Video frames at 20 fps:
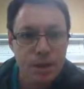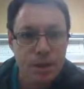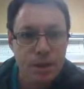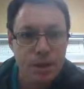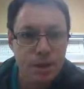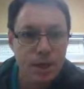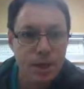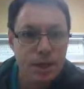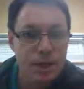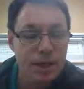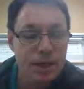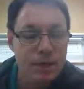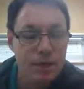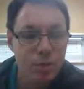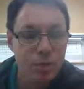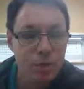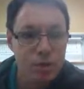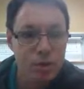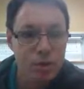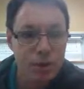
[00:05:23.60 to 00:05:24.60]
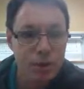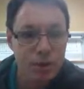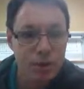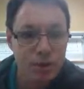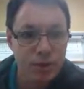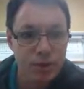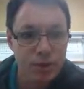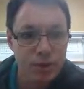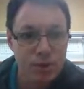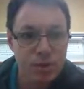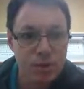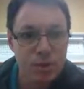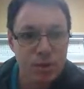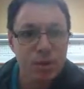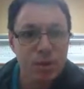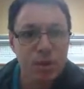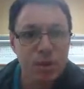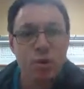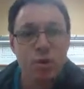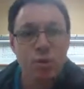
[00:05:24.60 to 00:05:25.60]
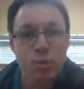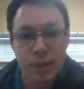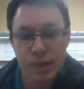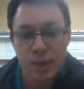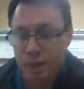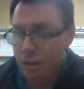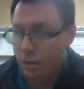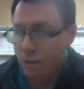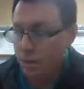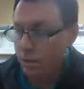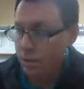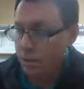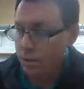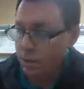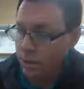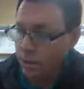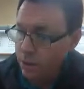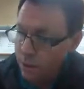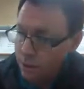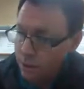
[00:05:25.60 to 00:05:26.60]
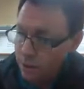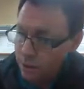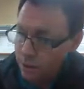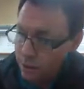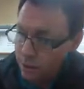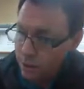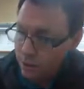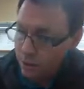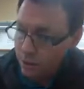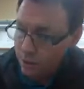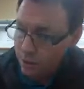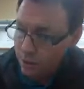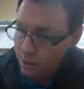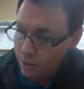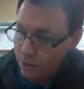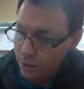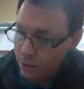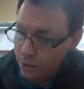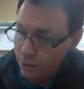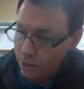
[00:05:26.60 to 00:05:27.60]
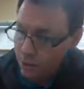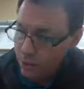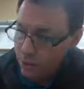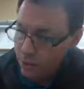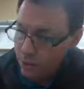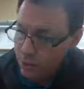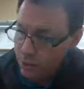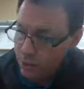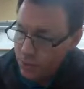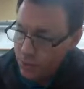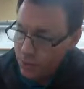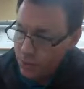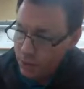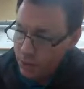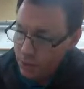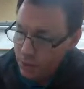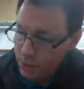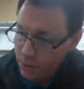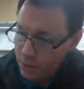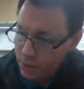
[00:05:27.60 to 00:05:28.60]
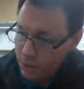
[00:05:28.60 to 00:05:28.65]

All right, and then once we know those, we know the cosecant.